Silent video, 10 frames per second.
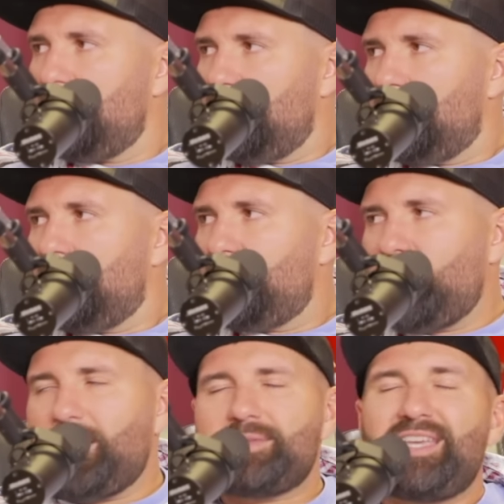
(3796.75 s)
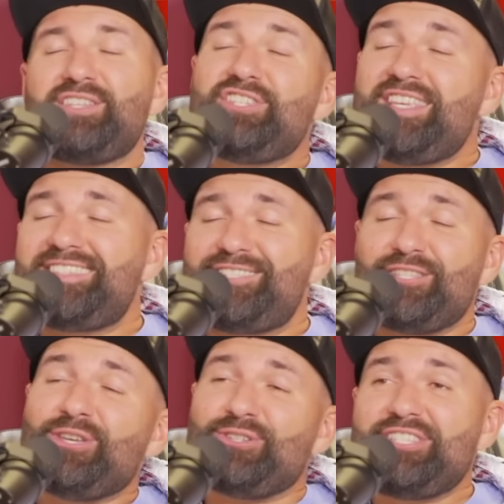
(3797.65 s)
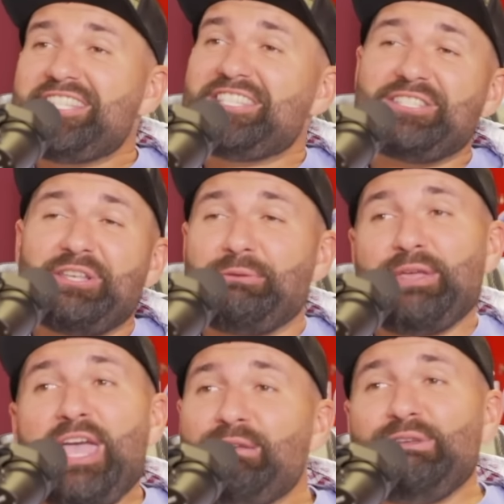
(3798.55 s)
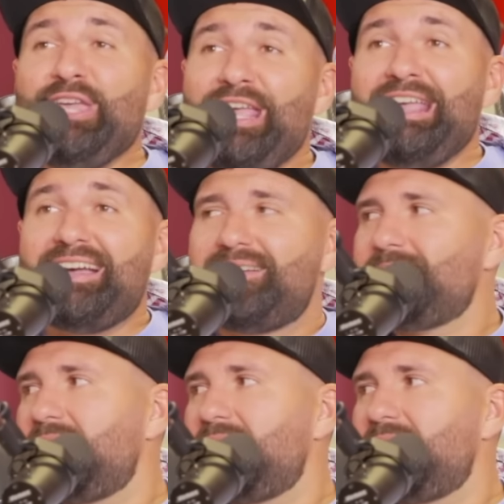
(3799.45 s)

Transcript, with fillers: Oh, uh, that's and my mom was like, "She's two. She's still a baby." I'm